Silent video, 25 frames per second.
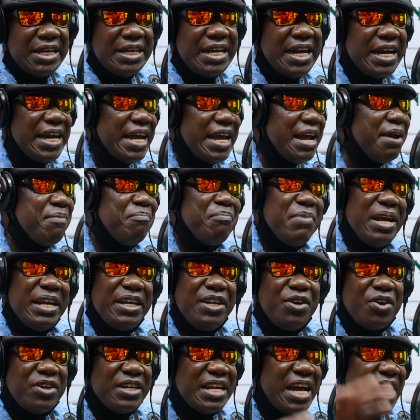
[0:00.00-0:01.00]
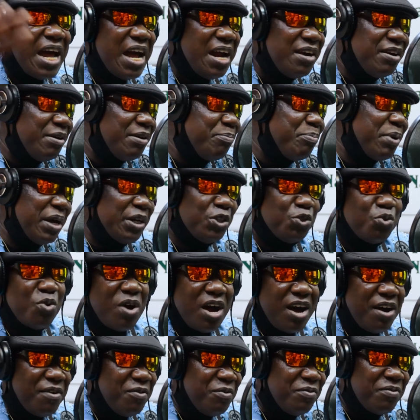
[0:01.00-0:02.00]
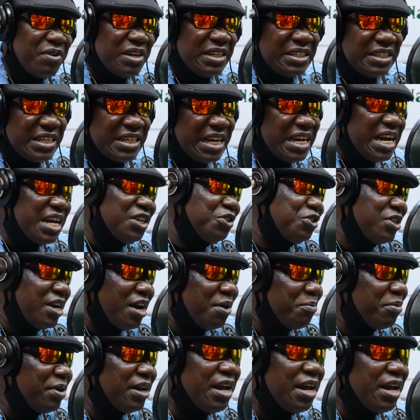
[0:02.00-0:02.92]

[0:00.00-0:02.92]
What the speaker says: They get many other repertoire international,